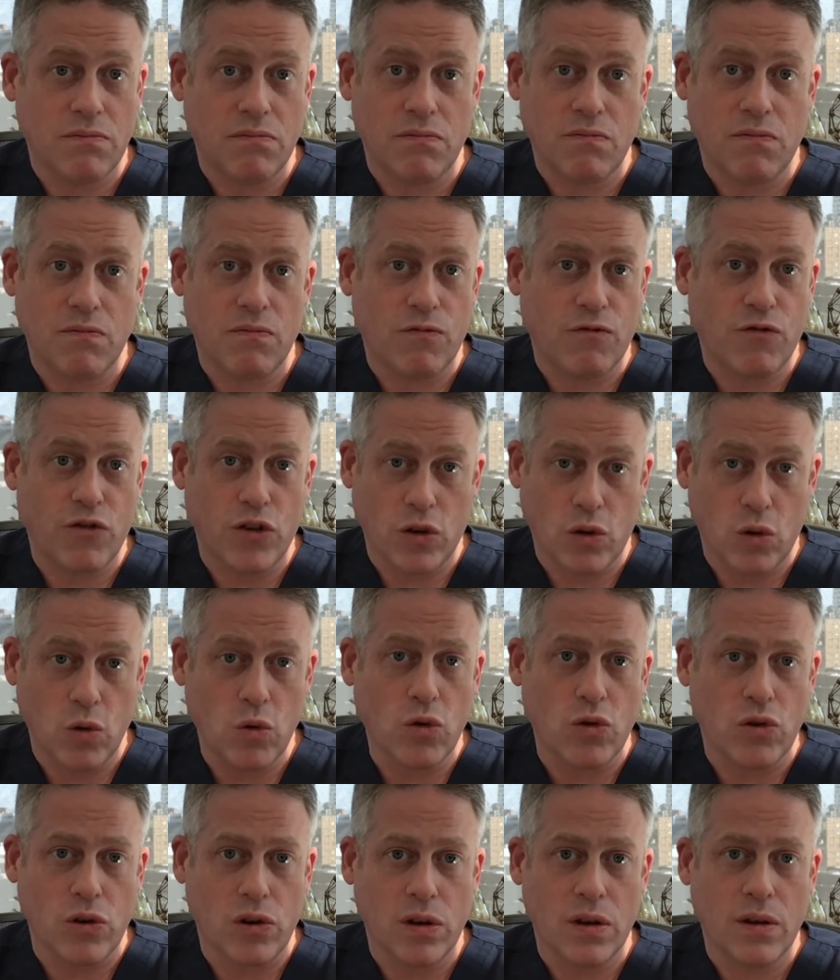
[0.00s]
for
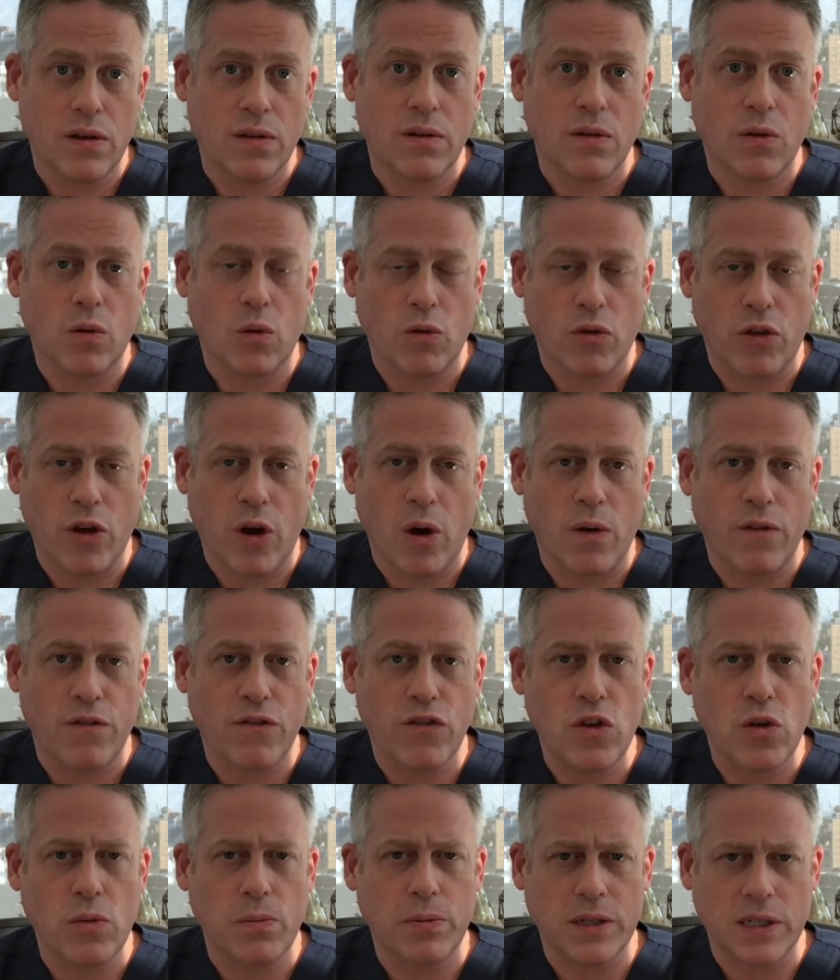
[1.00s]
good, although a
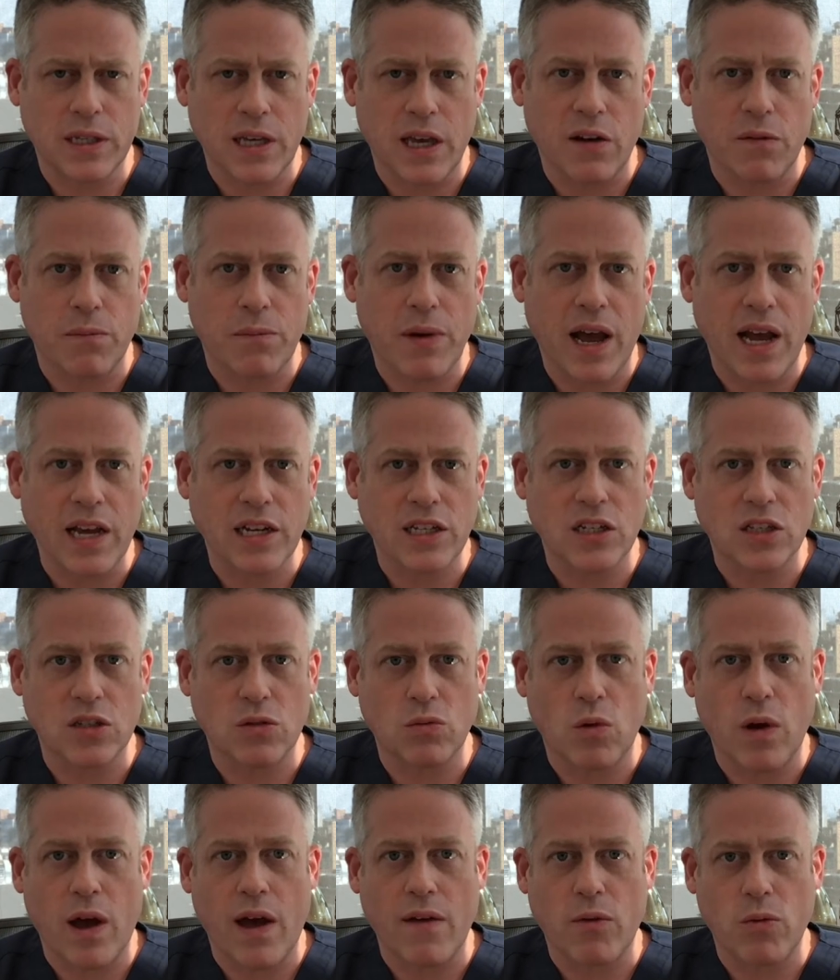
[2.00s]
few percent of patients
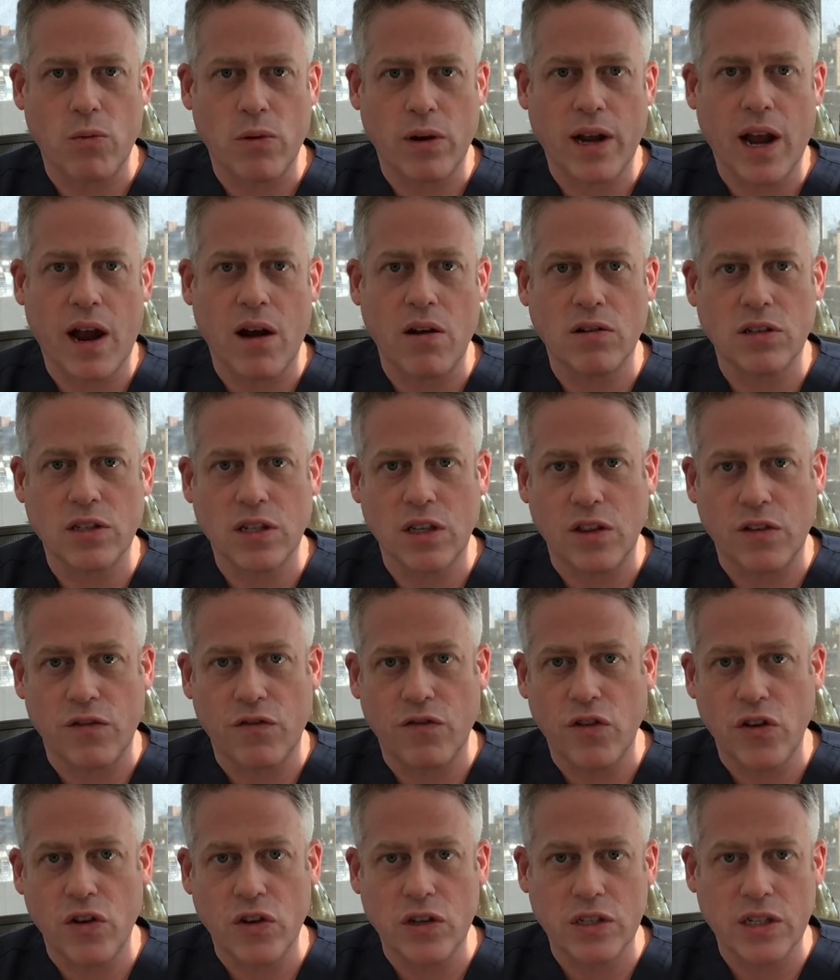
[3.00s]
will have a recurrence in the
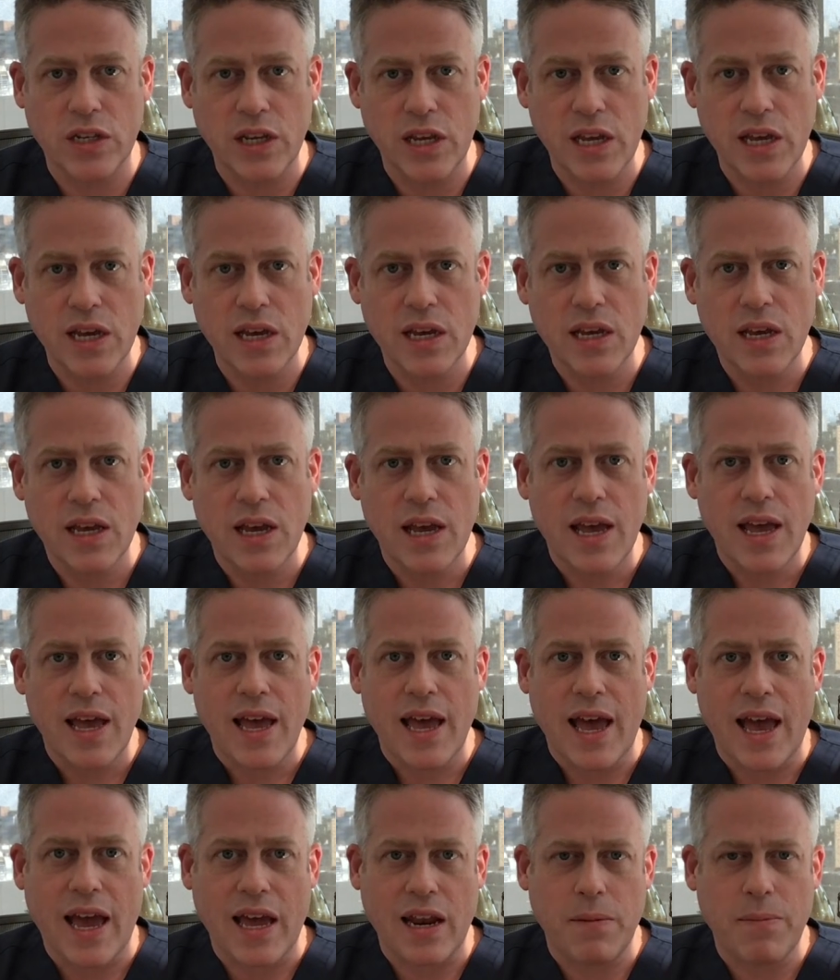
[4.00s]
first year,
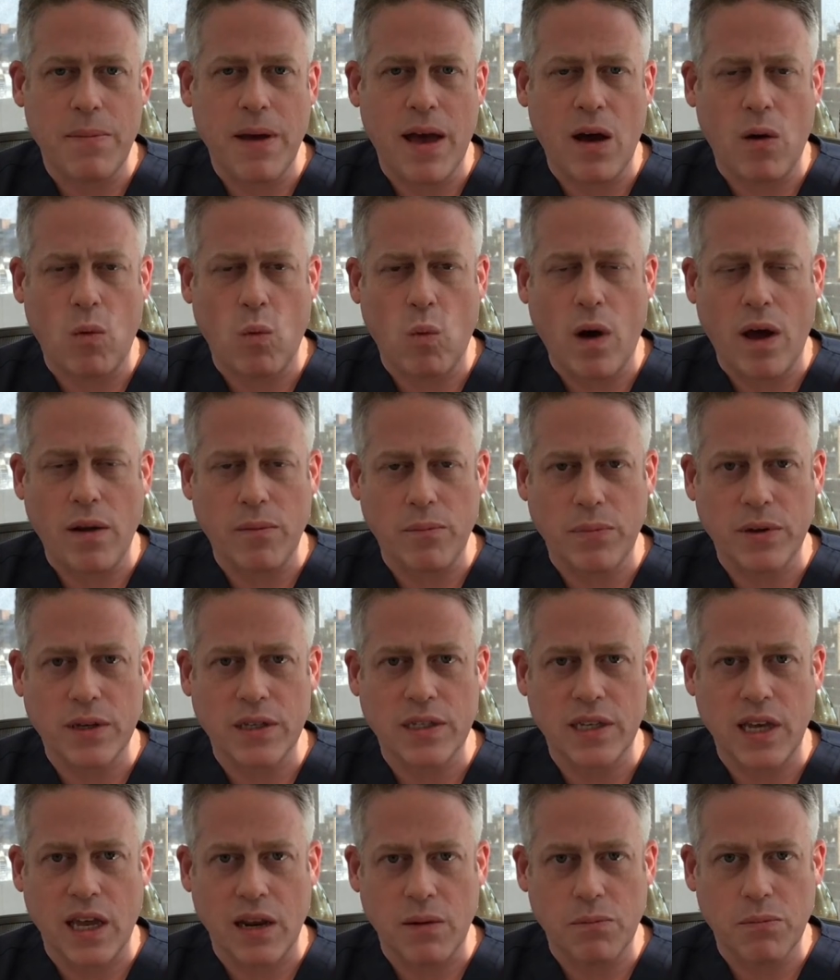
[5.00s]
and about
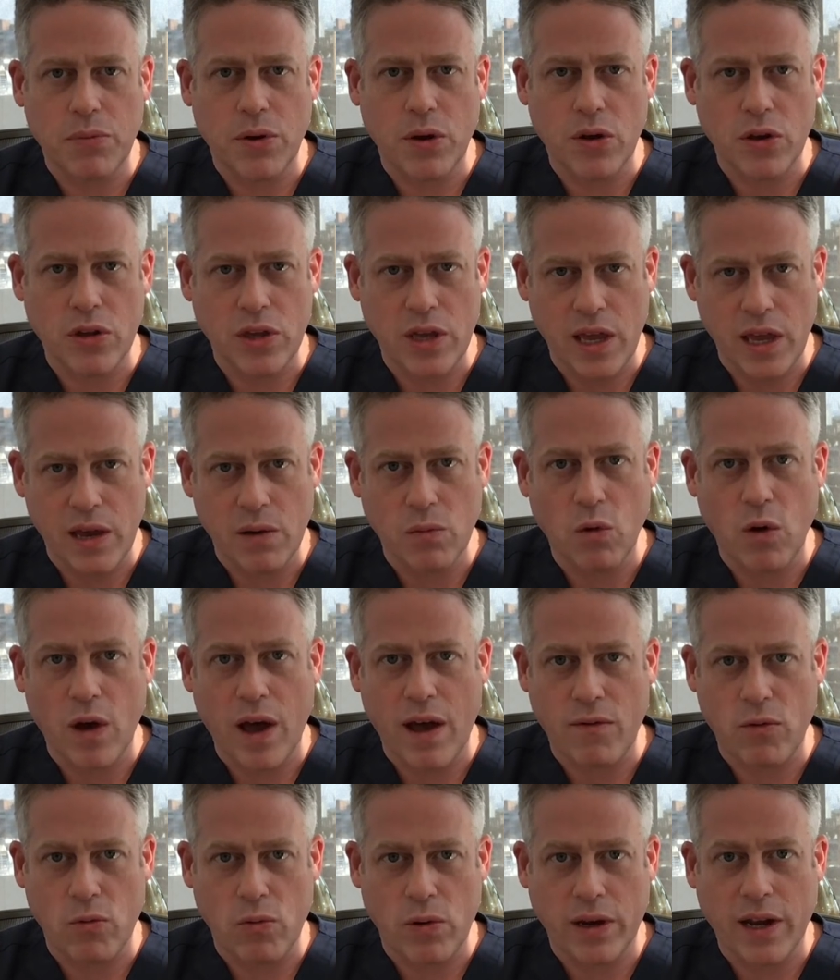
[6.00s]
1% per year will
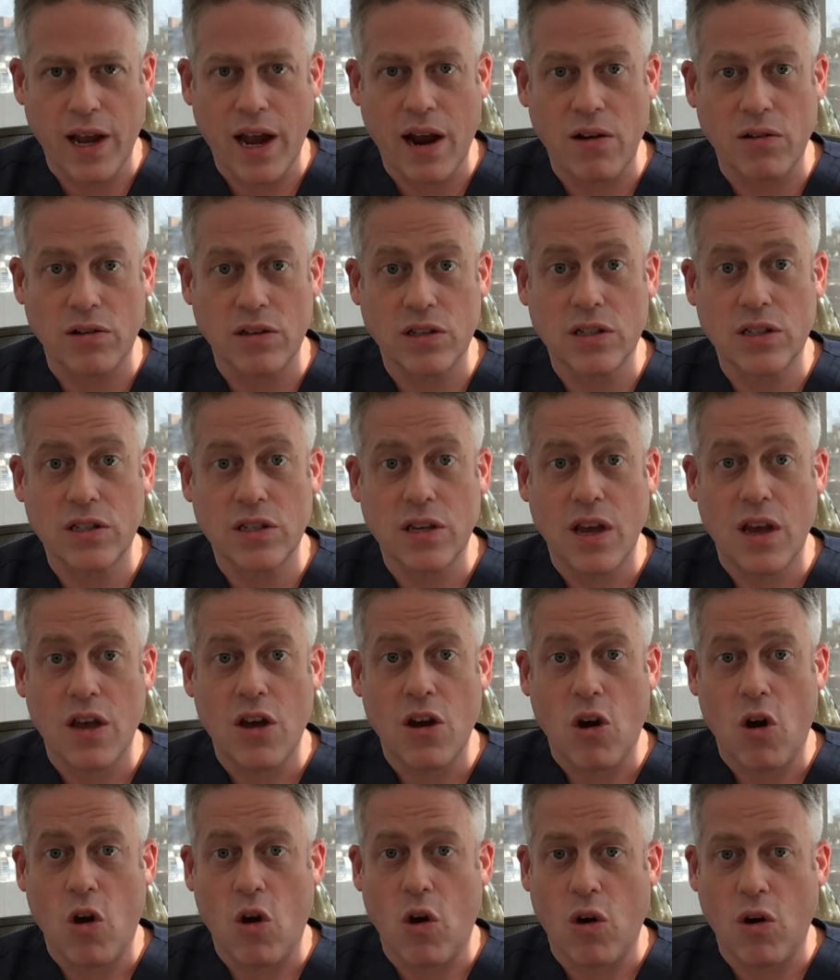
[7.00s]
have a recurrence
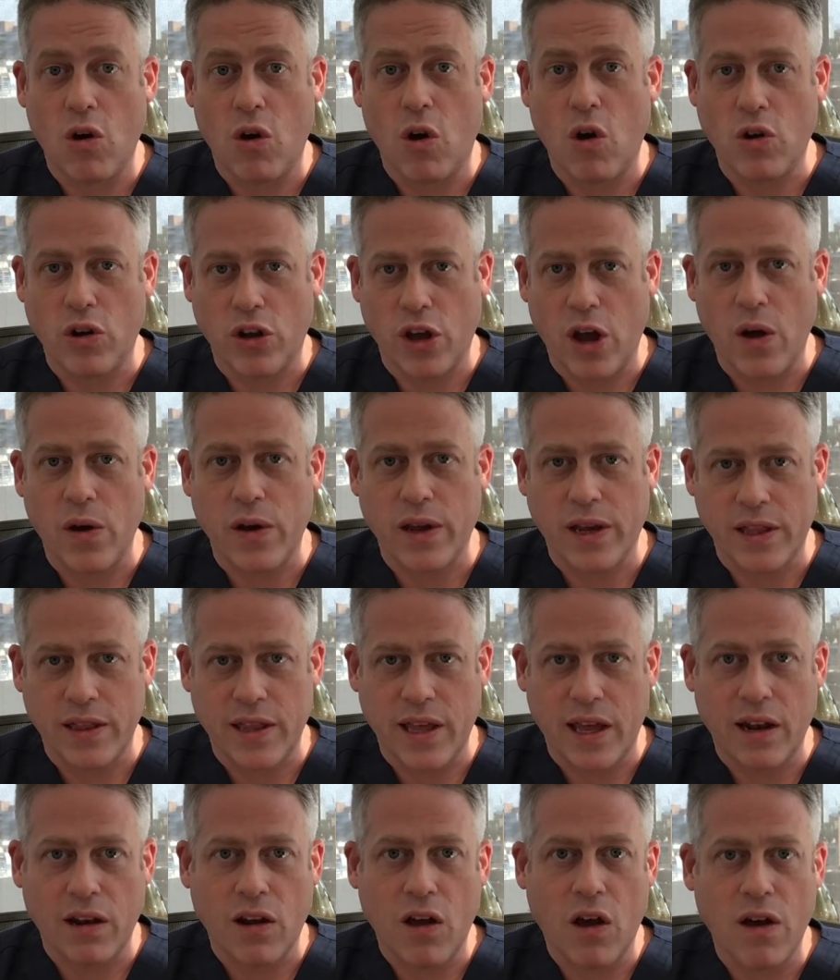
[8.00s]
ongoing in
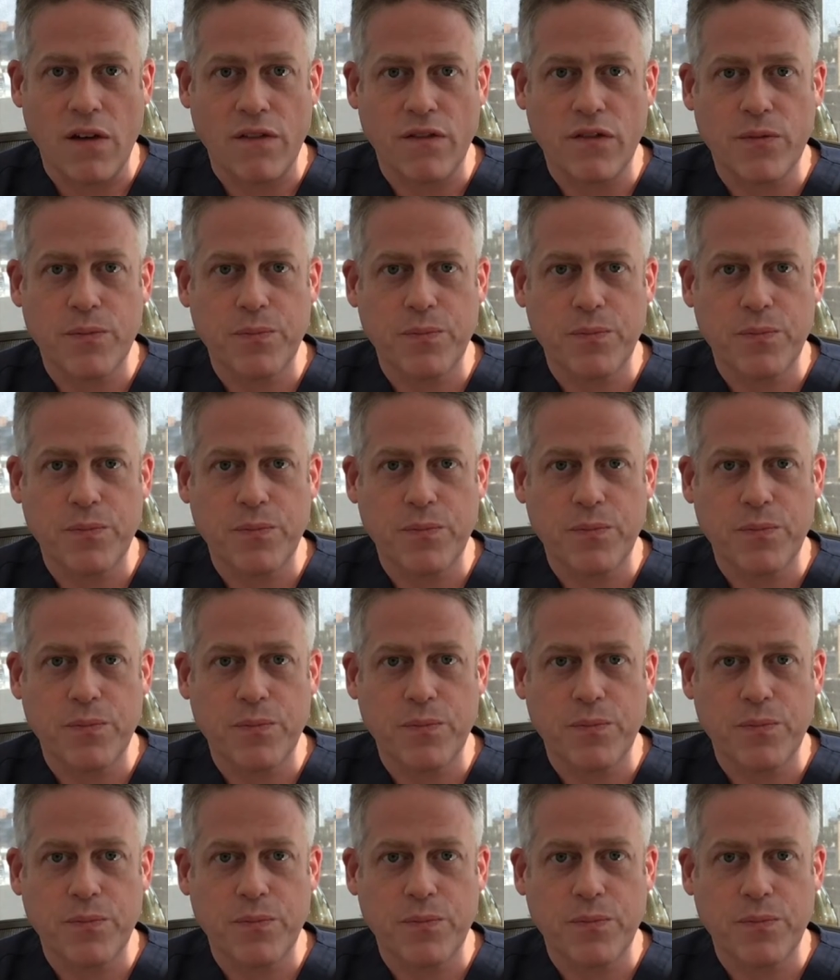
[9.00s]
their life.